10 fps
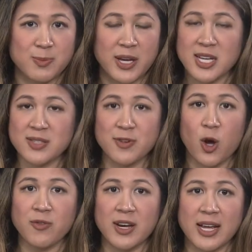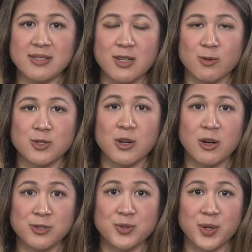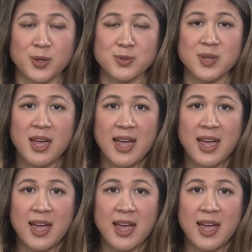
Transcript: because of COVID 19 uh, concerns.